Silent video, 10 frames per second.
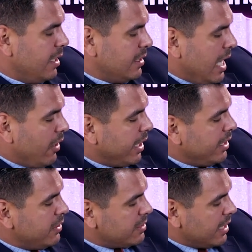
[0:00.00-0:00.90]
Now,
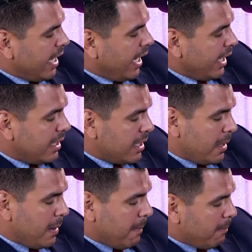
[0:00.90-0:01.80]
can you say
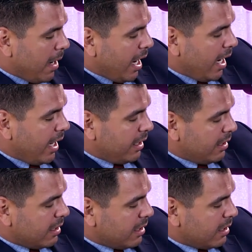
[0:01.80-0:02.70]

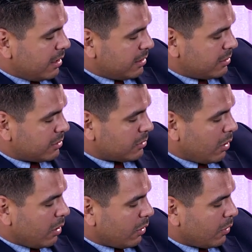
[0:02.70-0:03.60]

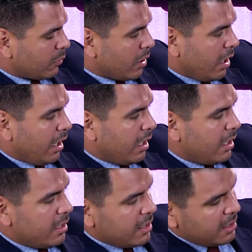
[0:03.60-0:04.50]
Myasaura?
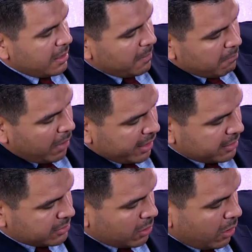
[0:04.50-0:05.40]

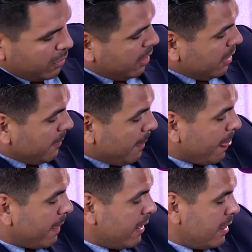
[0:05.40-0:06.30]
Myasaura.
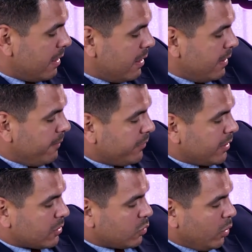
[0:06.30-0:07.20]

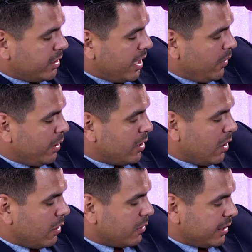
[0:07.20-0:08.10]
There's one thing we
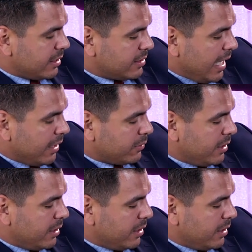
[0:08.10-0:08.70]
know that this dino